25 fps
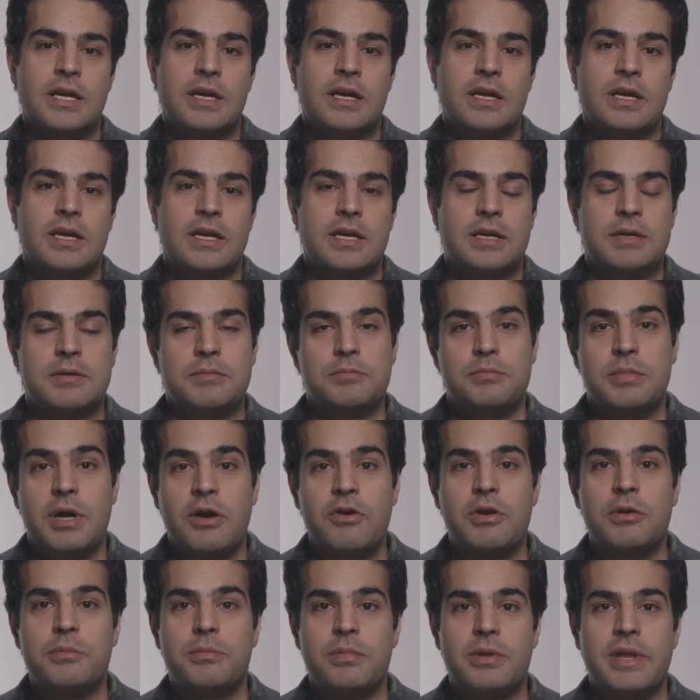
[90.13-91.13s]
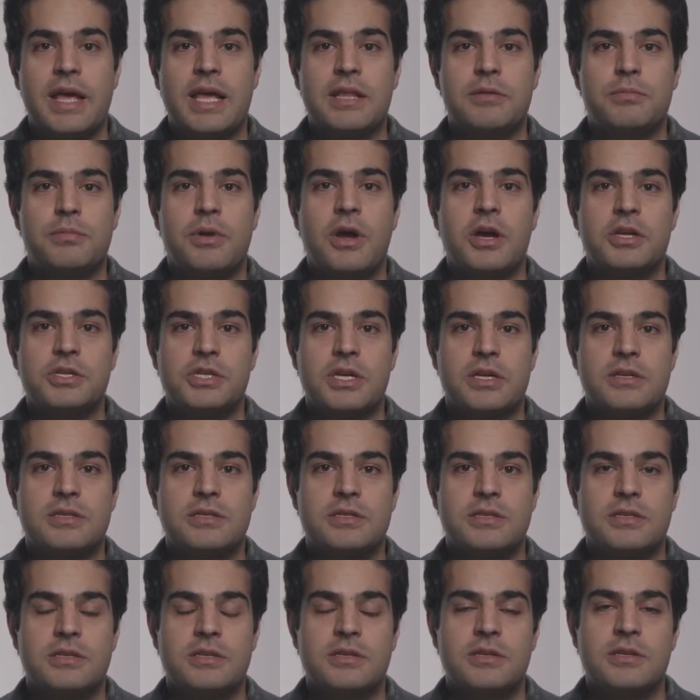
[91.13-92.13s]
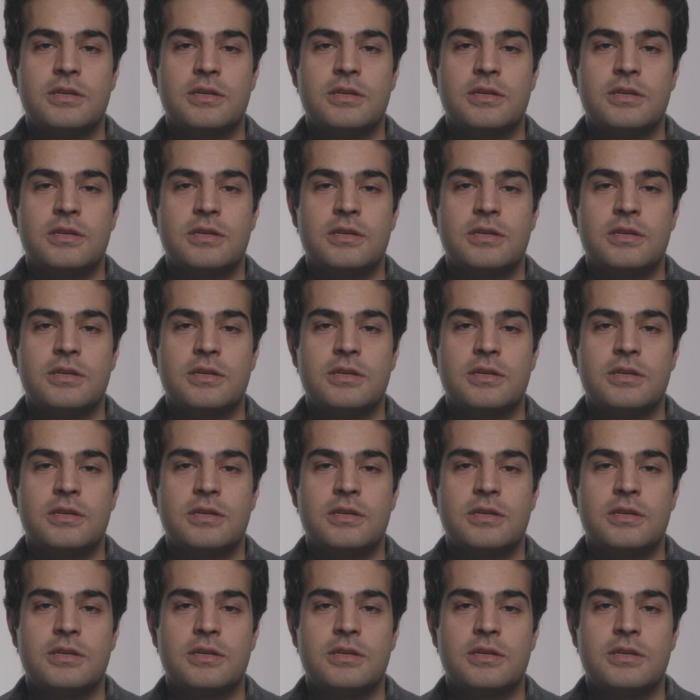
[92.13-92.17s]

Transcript: uh, power plant projects